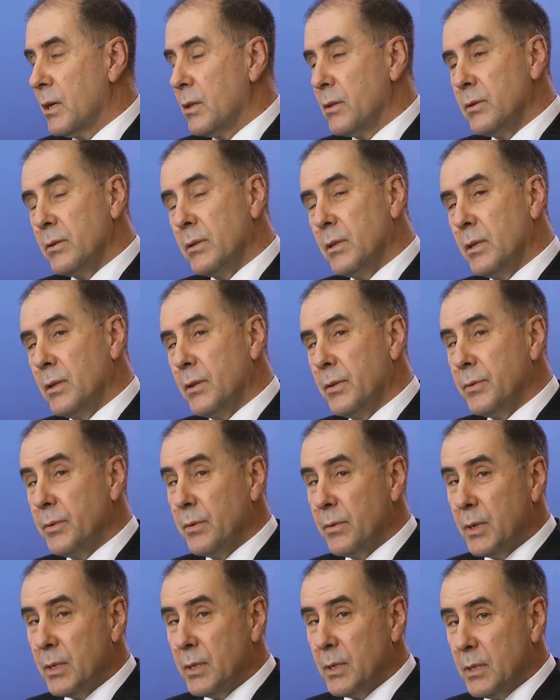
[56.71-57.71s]
including the
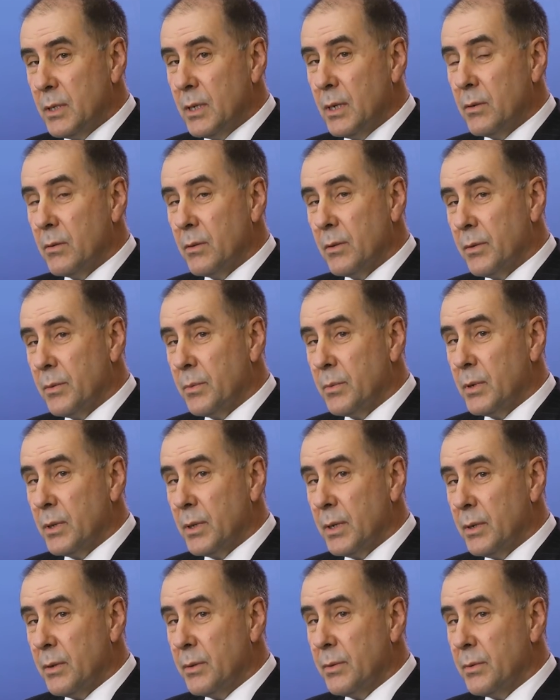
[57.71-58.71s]
Director General of the
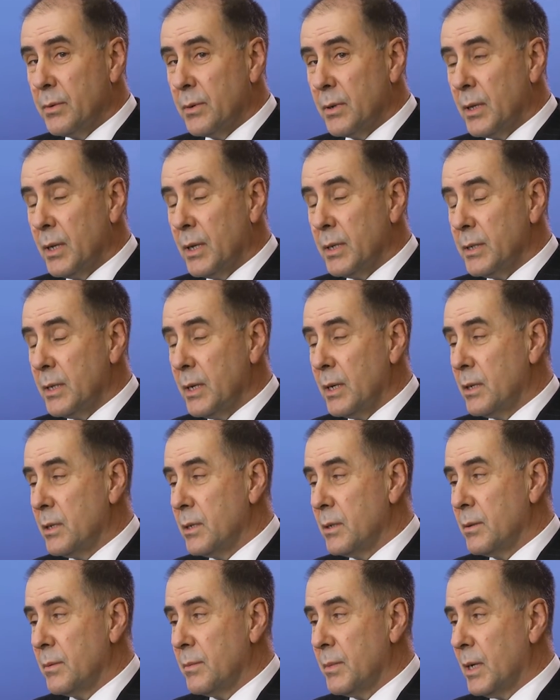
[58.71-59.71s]
World Health
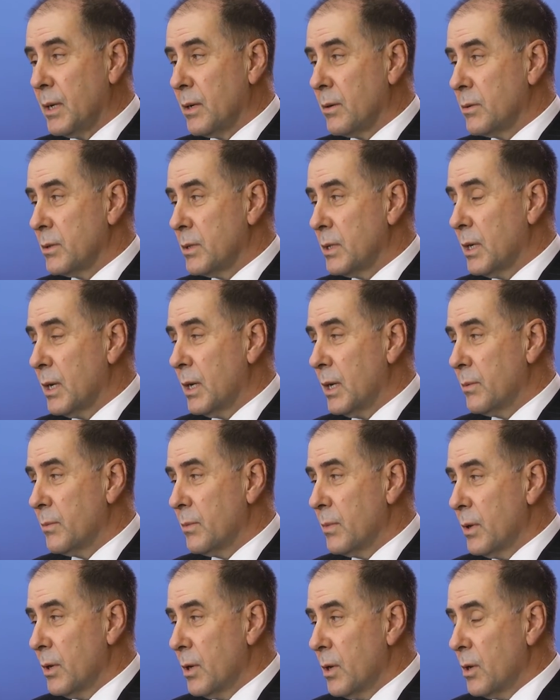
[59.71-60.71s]
Organization, Margaret
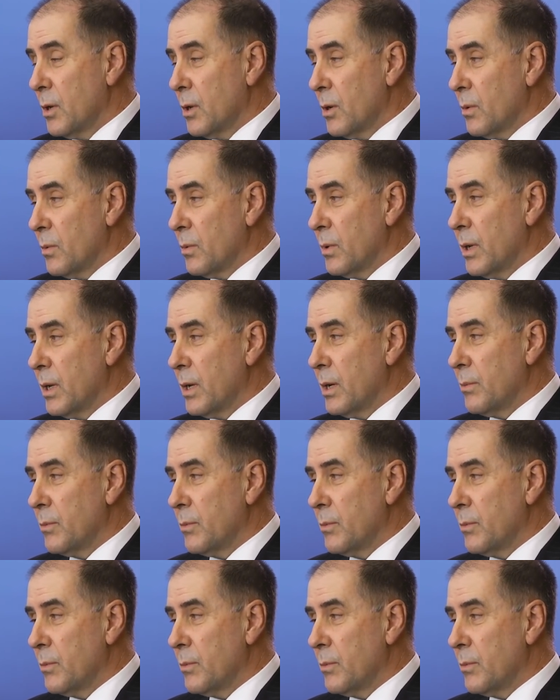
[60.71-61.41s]
Chan, we are